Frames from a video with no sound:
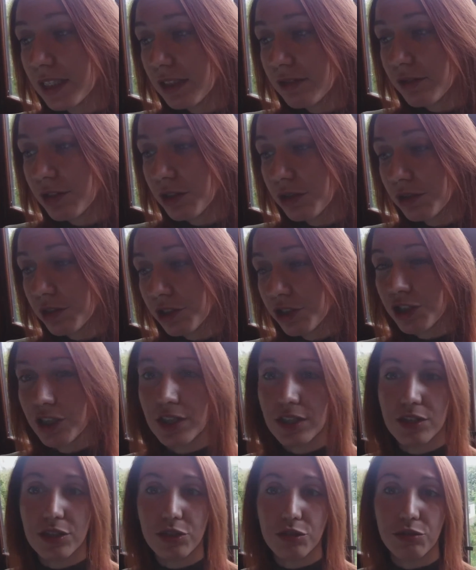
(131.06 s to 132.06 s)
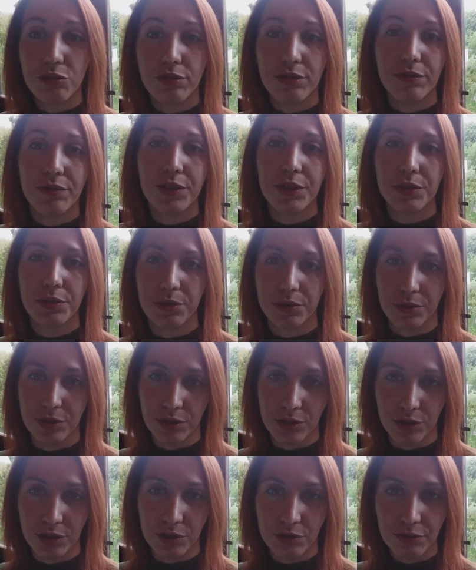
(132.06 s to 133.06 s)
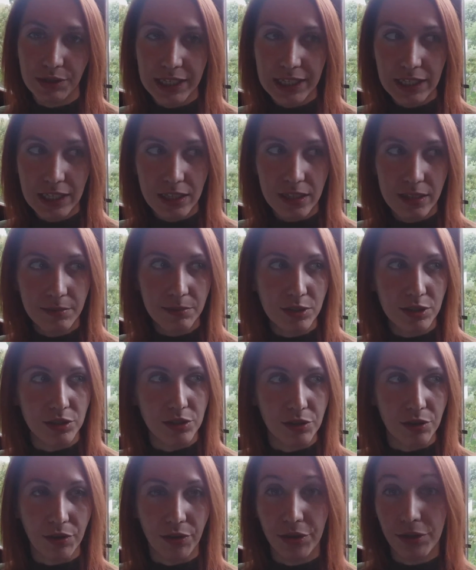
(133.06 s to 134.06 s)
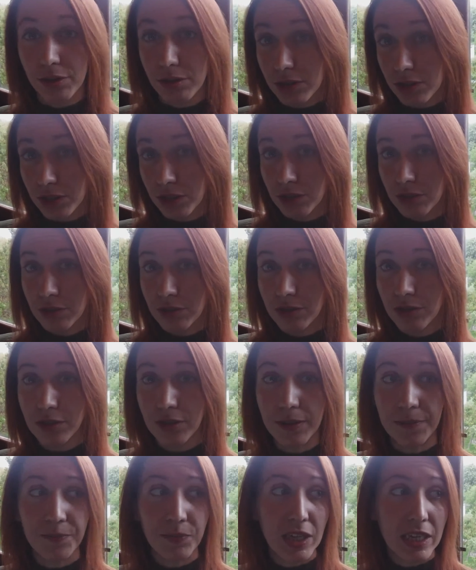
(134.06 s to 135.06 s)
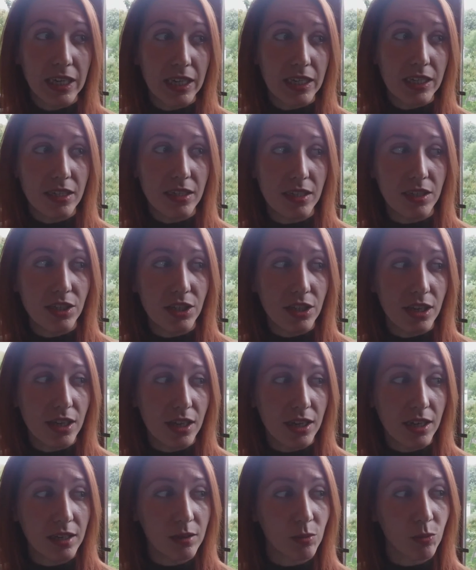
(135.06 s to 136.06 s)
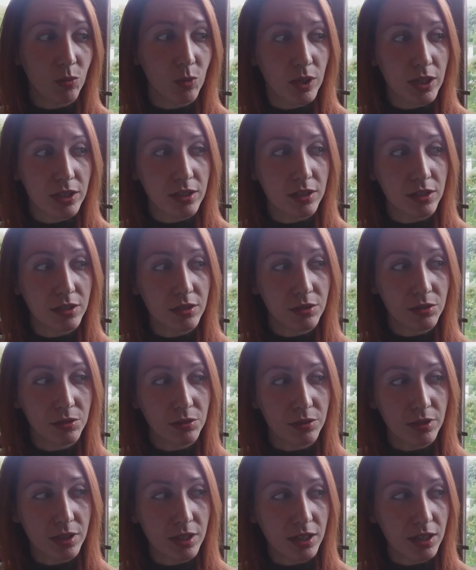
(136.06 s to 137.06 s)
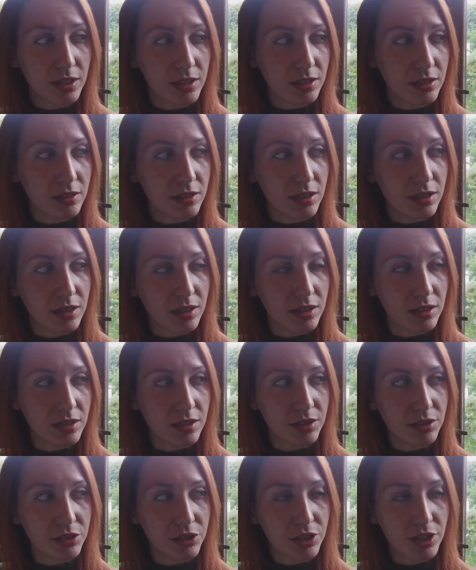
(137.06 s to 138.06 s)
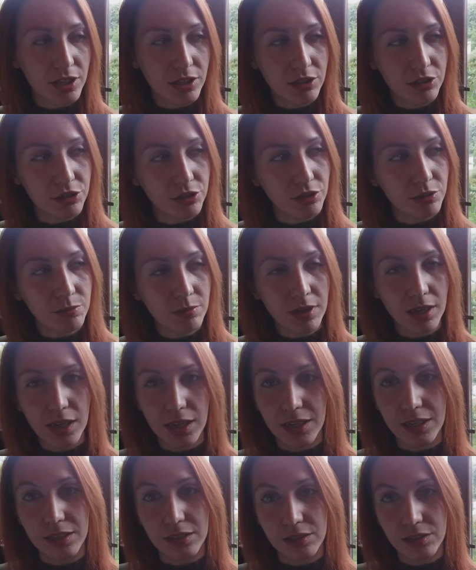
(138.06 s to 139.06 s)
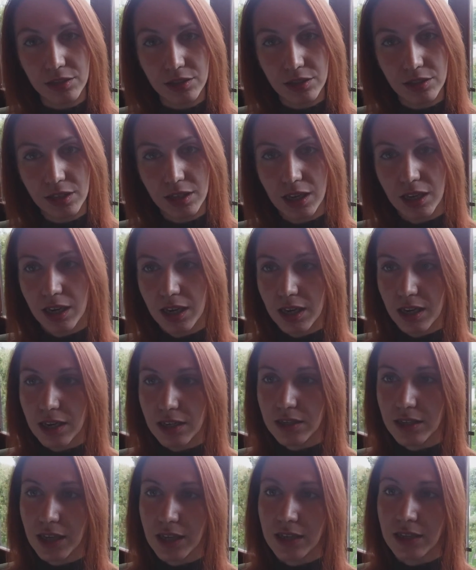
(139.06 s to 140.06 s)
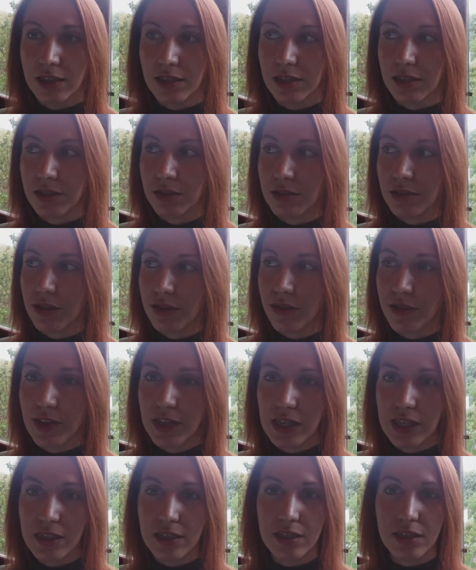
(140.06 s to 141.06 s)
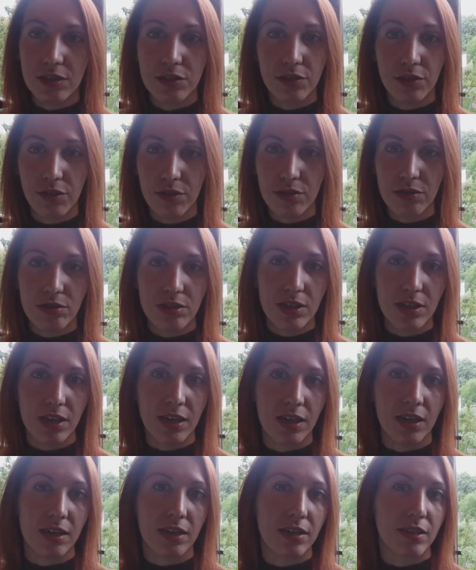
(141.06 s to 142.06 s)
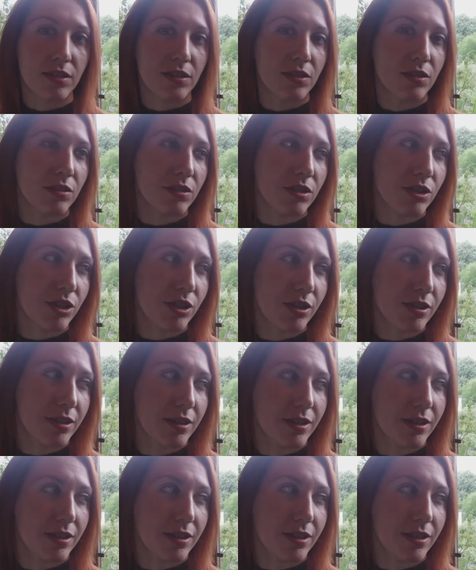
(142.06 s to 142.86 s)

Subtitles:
gives you a chance to review your dreams, your thoughts also. It's a time when you can change your mind. Like, you can think that your thoughts are not